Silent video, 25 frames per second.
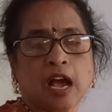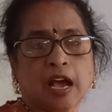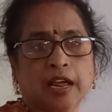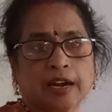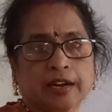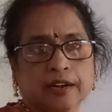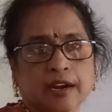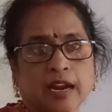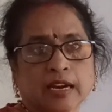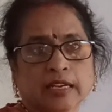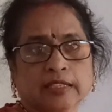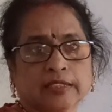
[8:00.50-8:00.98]

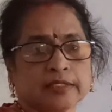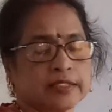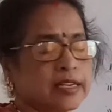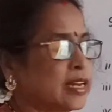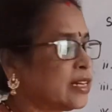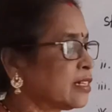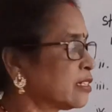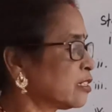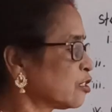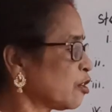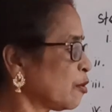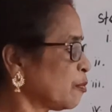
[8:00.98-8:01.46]
and right
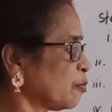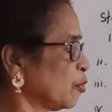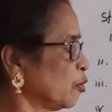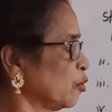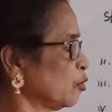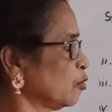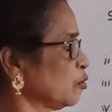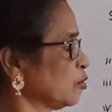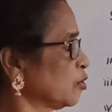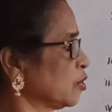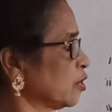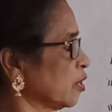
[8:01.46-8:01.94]
side,
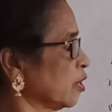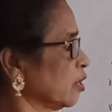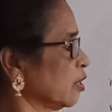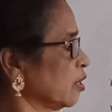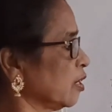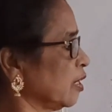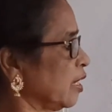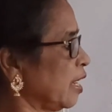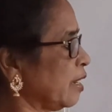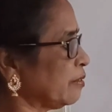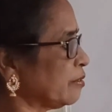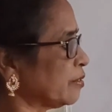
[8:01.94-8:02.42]
suppose
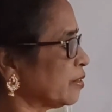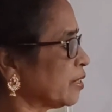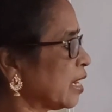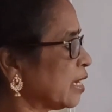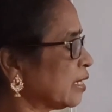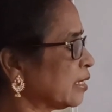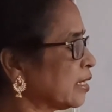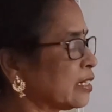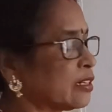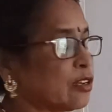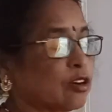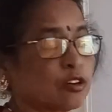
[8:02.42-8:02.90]
left
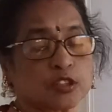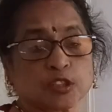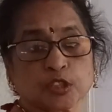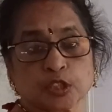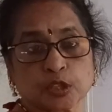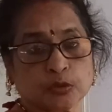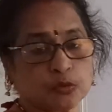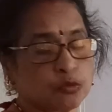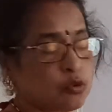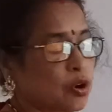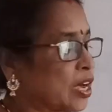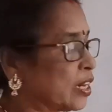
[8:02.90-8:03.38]
side, that
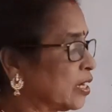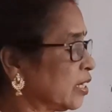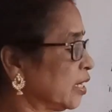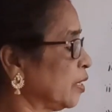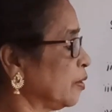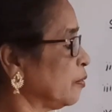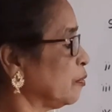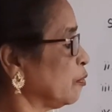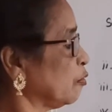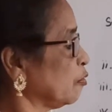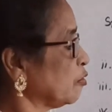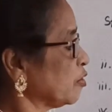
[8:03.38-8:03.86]
oxygen
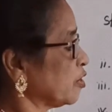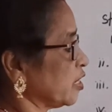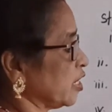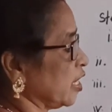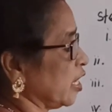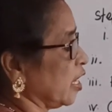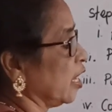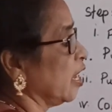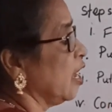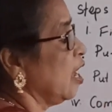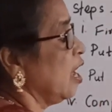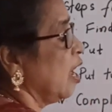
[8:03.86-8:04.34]
1. If we
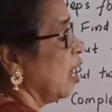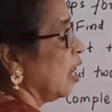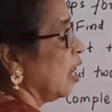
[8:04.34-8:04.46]
say